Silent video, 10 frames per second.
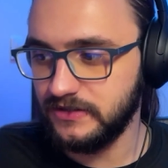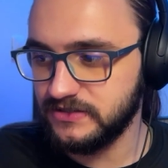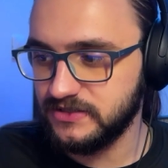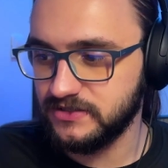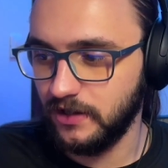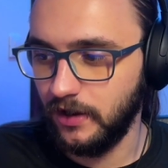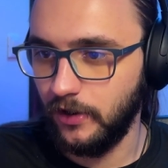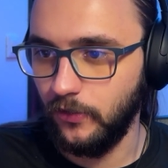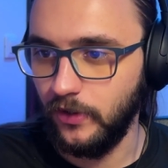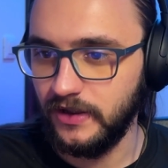
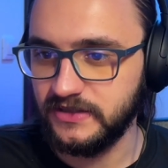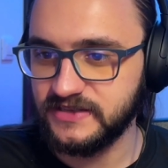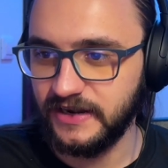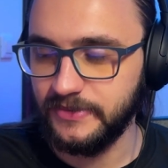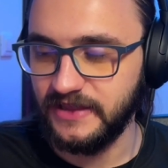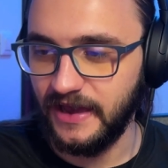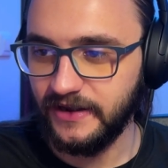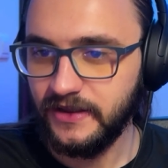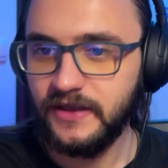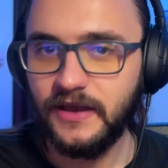So it's gonna be
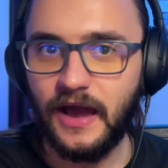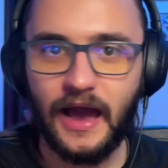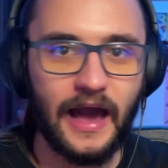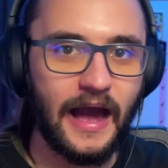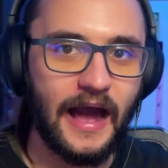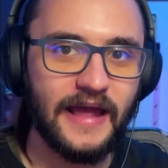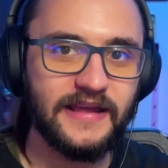there. I